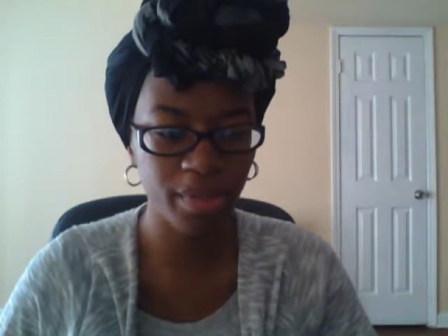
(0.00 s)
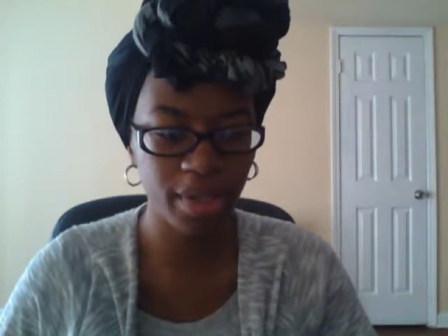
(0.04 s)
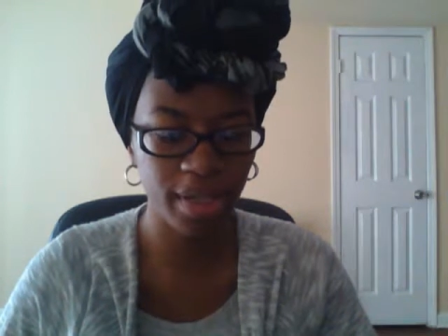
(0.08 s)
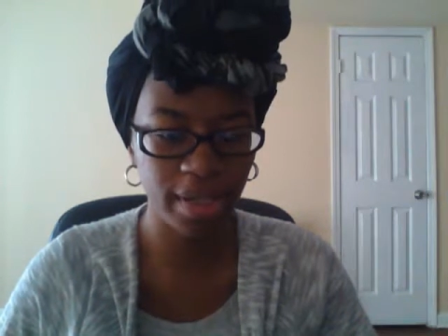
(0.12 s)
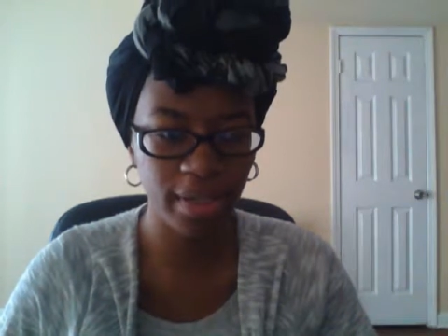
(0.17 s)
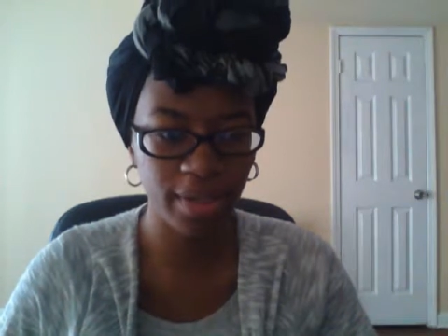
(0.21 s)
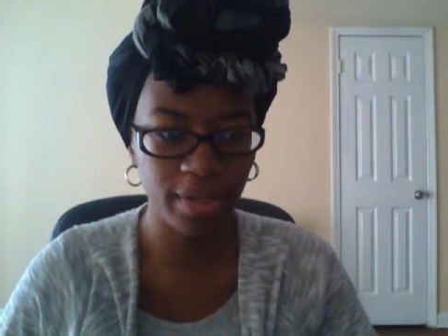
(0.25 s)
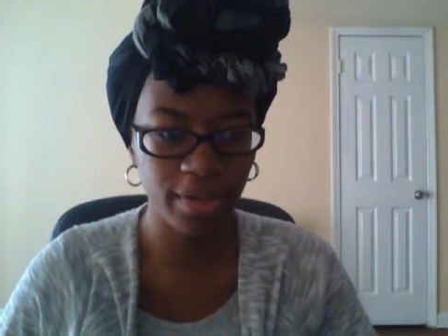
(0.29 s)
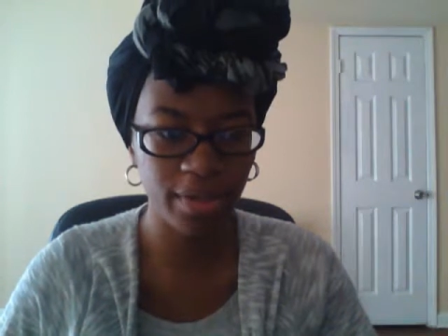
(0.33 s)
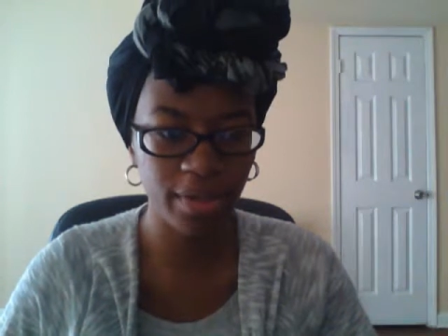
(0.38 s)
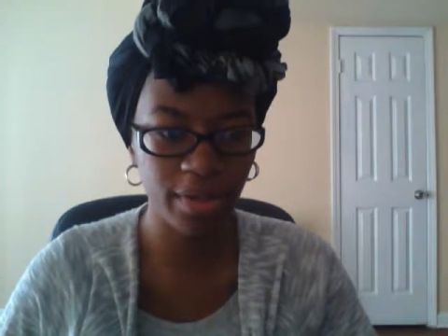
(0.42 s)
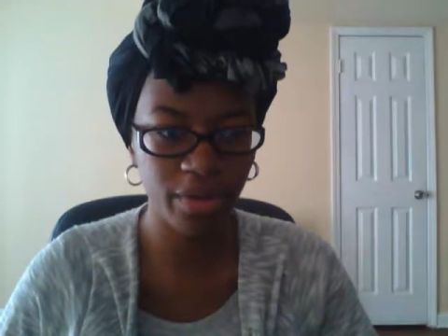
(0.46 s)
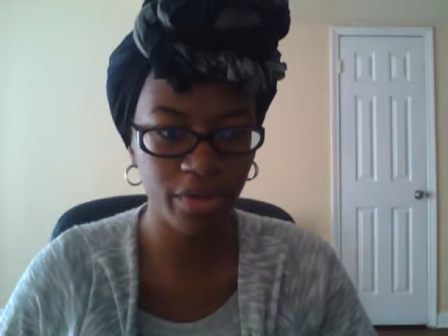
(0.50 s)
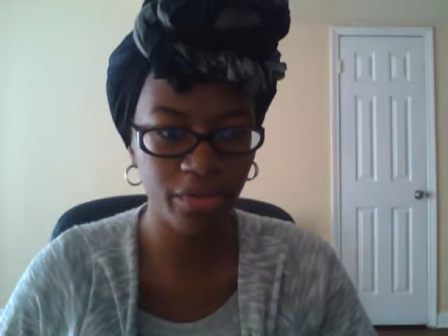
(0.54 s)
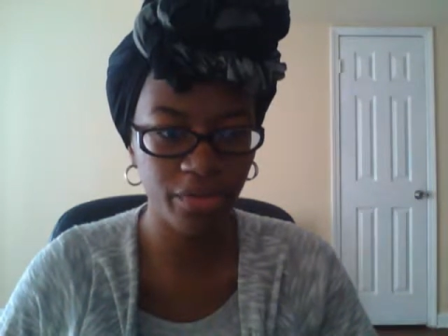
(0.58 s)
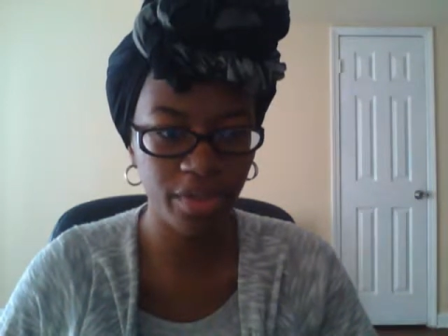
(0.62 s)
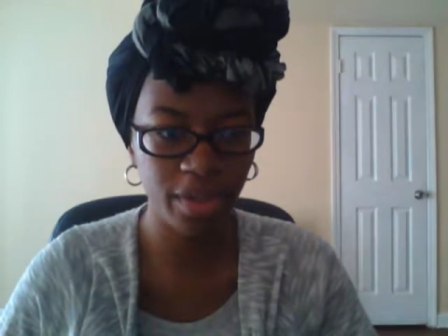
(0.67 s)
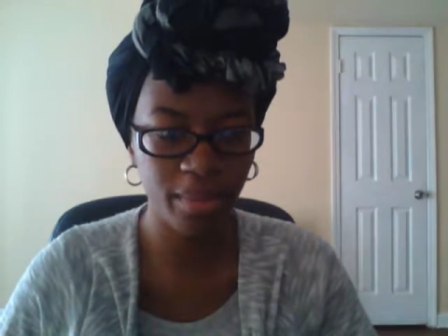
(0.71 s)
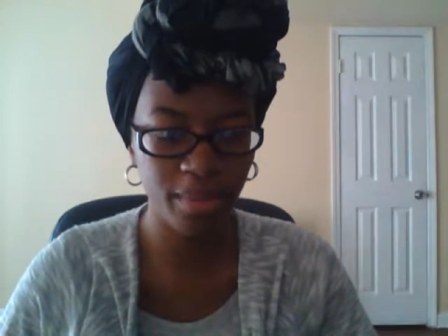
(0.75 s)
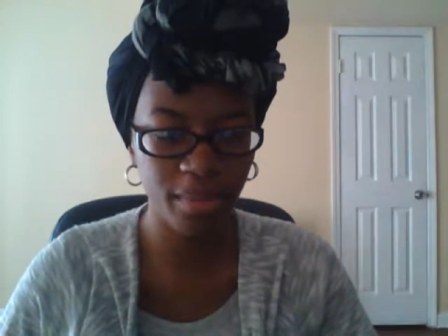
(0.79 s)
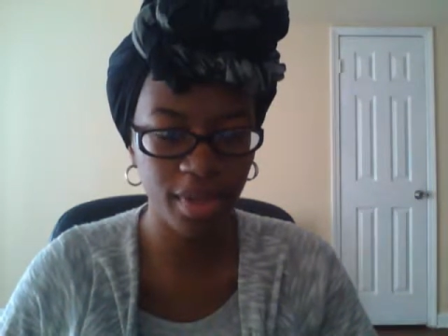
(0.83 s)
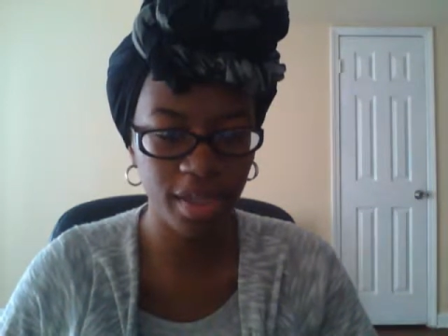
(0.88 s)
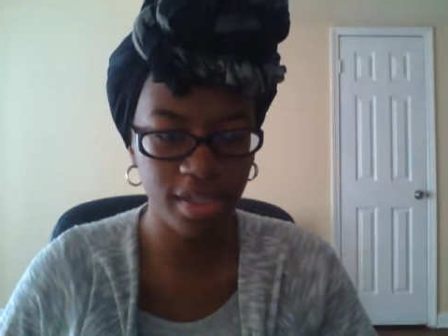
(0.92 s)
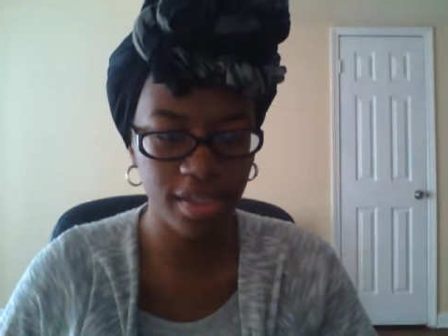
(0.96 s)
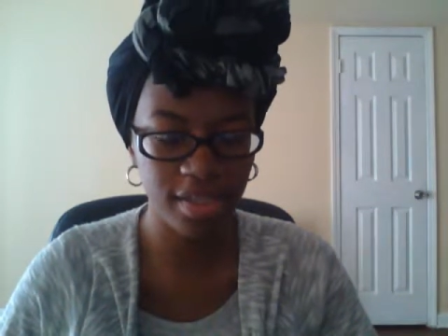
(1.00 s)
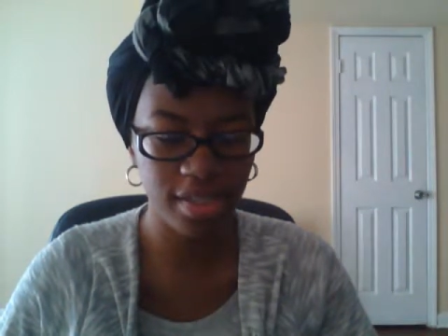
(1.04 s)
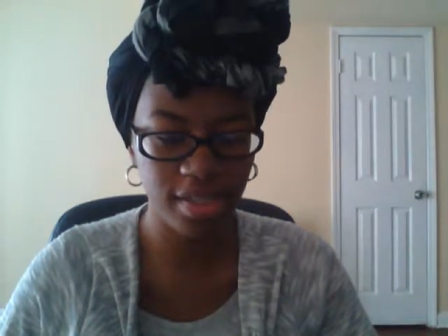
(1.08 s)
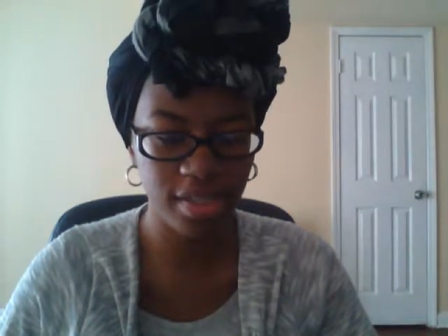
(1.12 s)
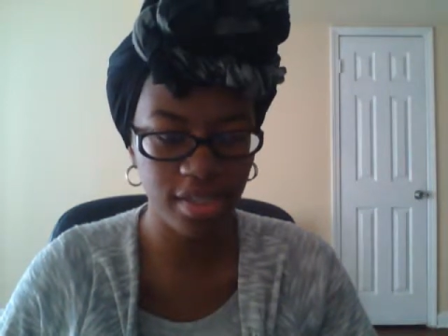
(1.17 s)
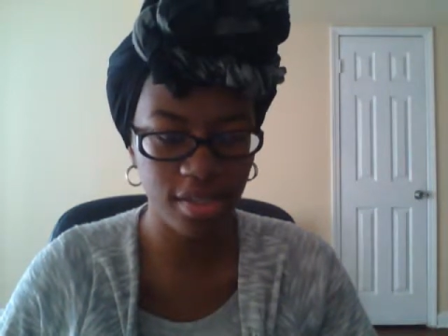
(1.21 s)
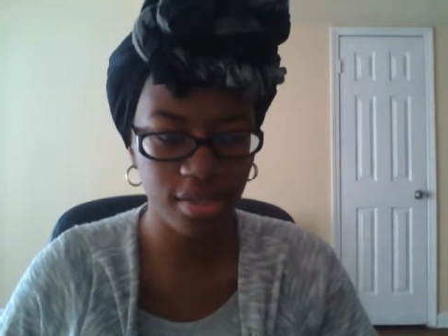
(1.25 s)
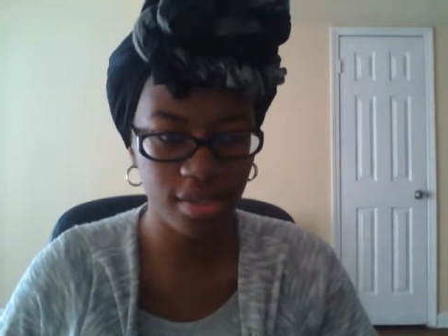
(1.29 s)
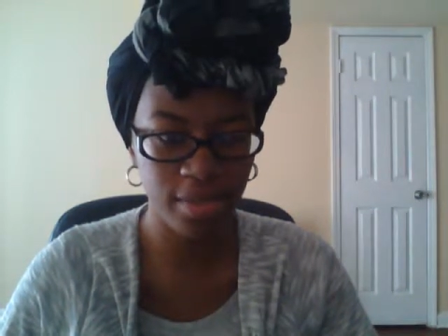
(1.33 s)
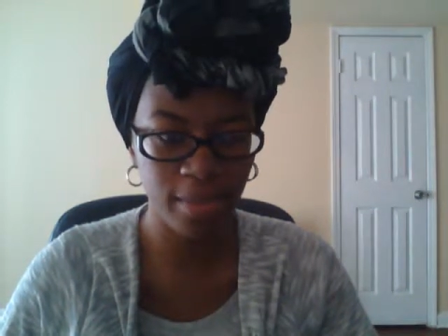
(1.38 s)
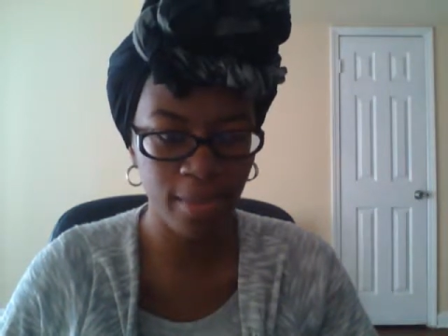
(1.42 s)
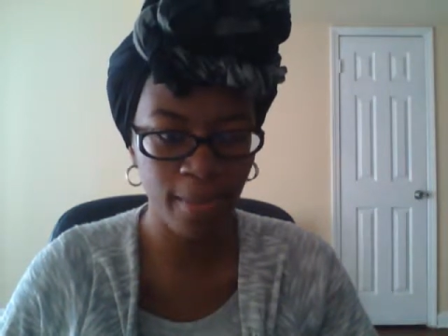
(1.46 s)
money you know if that makes
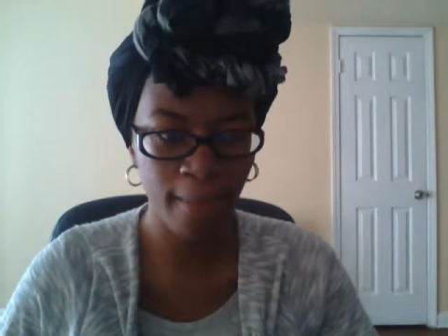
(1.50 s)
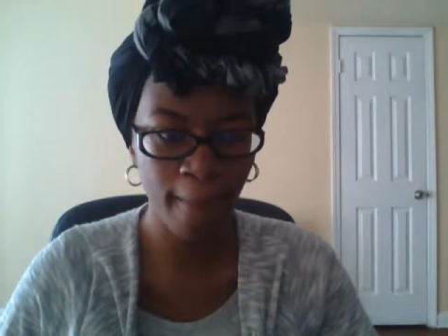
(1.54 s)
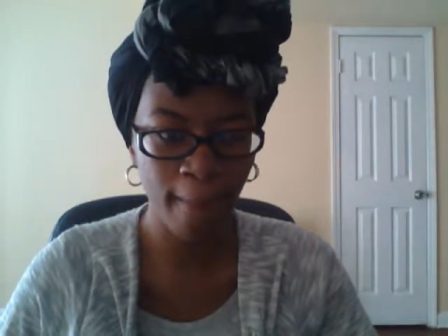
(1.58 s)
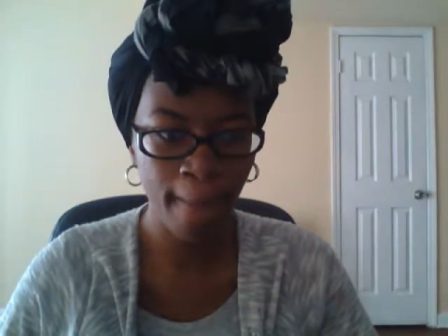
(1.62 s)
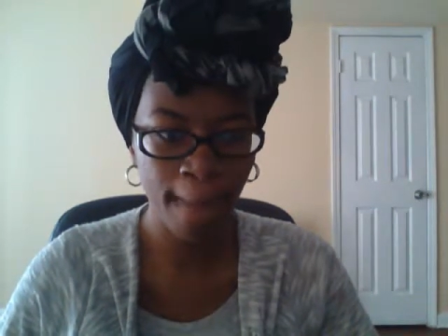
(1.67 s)
sense